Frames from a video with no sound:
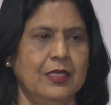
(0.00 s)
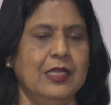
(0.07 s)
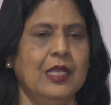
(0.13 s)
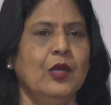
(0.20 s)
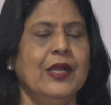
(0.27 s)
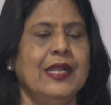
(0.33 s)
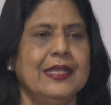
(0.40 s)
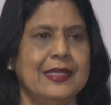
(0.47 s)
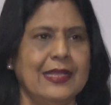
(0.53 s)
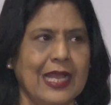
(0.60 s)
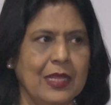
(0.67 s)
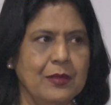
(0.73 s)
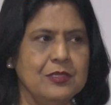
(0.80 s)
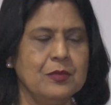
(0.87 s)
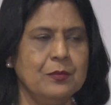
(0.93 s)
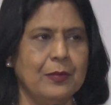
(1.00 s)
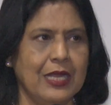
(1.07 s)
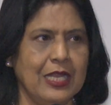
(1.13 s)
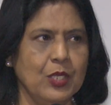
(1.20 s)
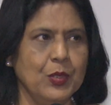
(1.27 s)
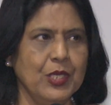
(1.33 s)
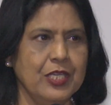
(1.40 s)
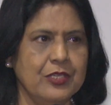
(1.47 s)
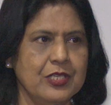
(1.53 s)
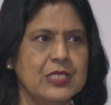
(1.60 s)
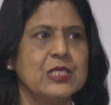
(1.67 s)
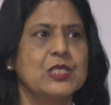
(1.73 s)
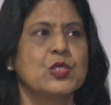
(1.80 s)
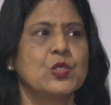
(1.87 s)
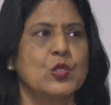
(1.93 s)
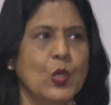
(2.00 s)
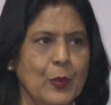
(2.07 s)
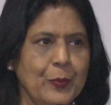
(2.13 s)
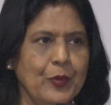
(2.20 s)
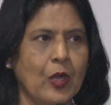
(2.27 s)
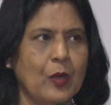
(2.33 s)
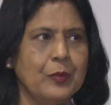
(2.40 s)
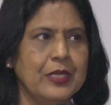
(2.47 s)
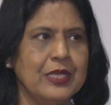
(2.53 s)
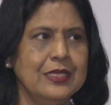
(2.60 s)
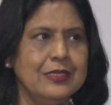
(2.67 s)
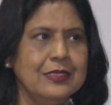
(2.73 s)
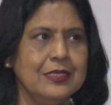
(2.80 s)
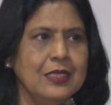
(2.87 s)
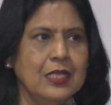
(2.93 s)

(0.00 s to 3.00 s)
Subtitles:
Now at times the mylohyoid ridge is so prominent,